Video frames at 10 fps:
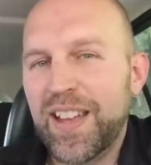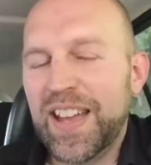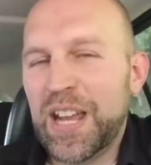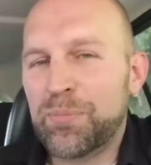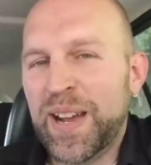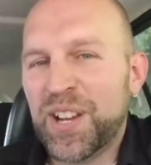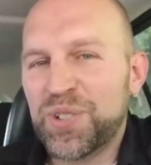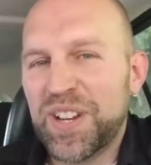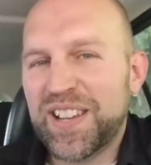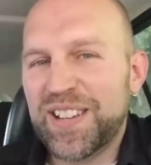And
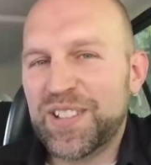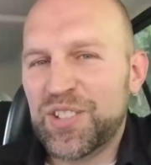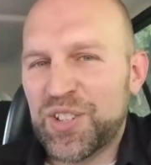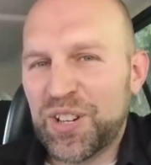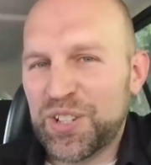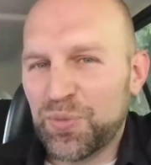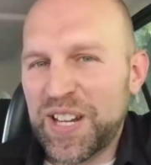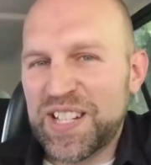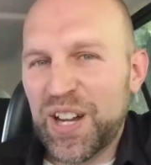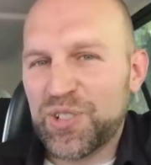Patrick started to
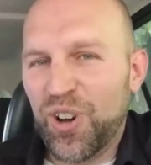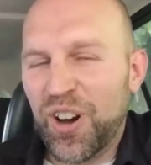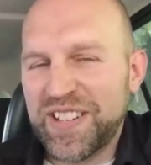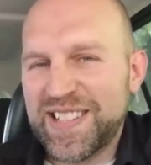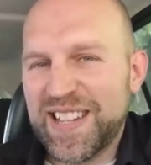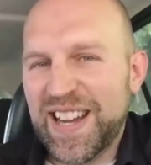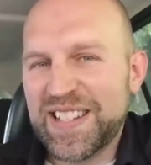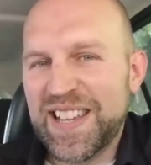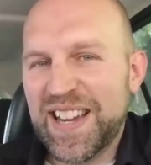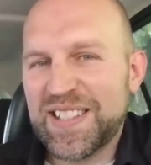reach out to all his
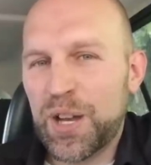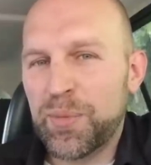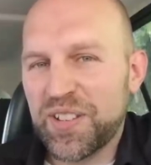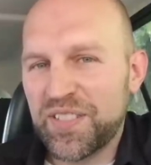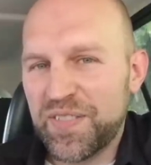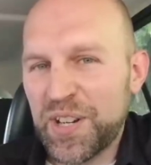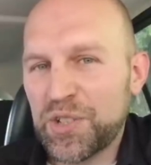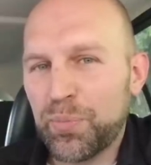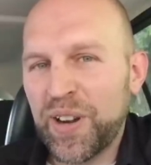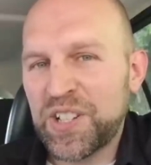contacts among the
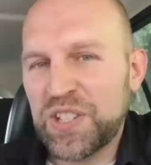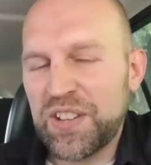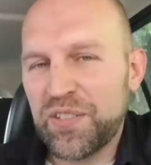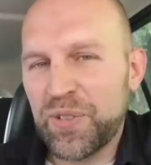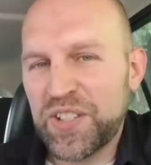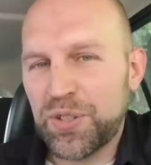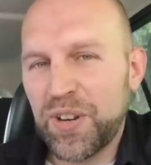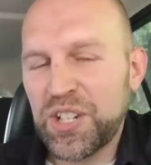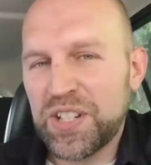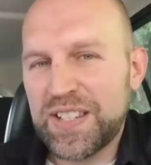various branches of the
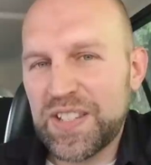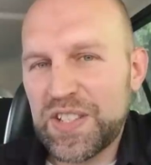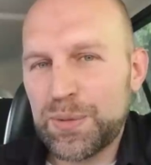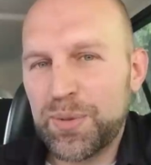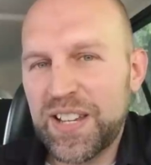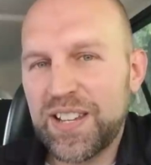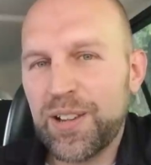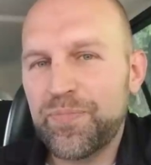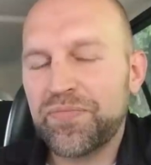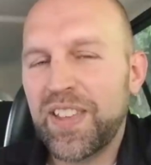Restoration to
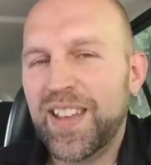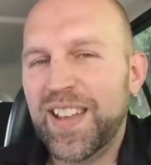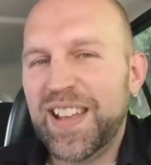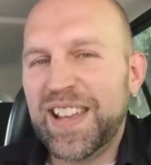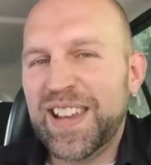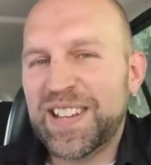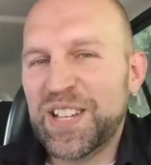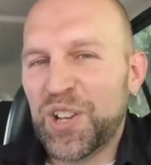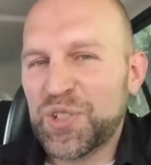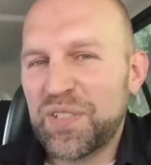speak and
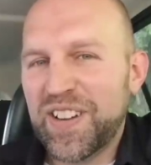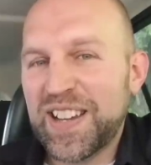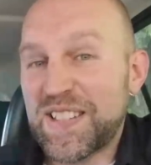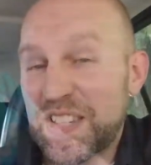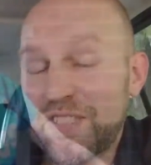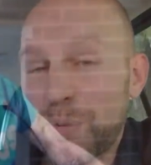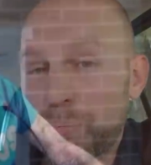he also invited Steven